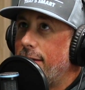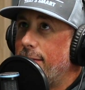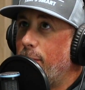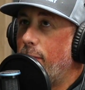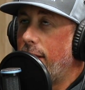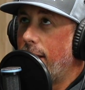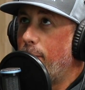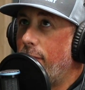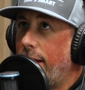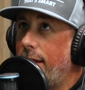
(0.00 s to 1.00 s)

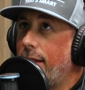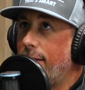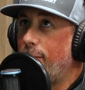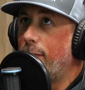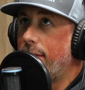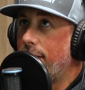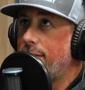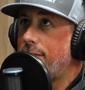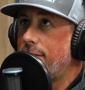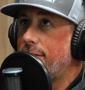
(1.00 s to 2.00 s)
Brianne lived with
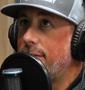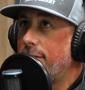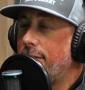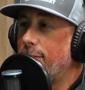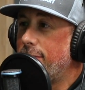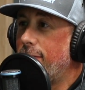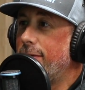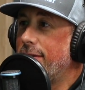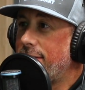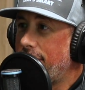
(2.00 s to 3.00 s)
us. It was
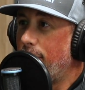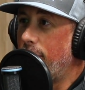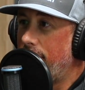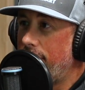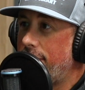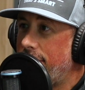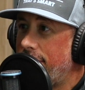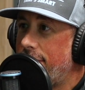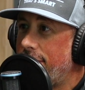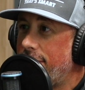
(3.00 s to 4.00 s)
during the summer.
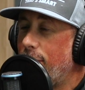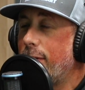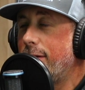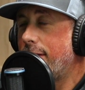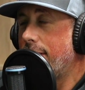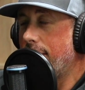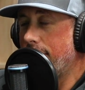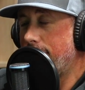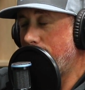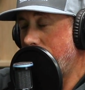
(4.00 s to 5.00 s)
Well, you can tell
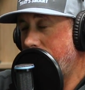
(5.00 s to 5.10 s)
a story.